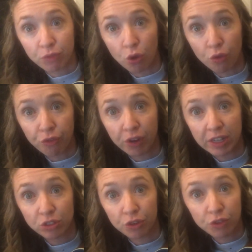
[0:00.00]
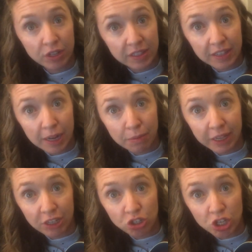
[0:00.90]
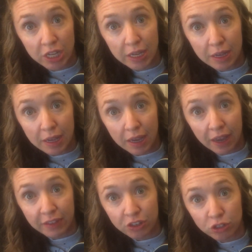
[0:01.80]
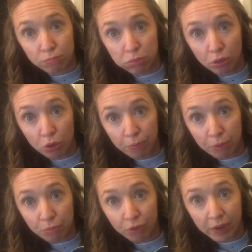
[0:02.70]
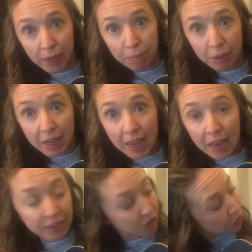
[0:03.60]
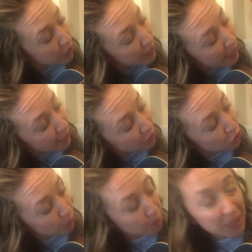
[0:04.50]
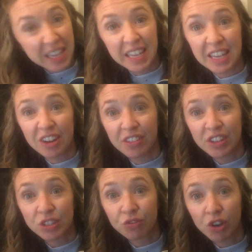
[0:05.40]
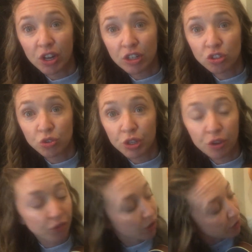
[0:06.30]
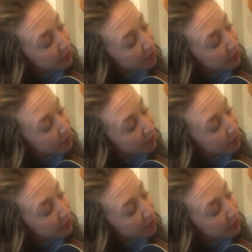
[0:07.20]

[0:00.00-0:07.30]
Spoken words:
whole fret. So if you can set up like a G and then just bloop, move it up, and then you're gonna add your pinky on this far string over here. And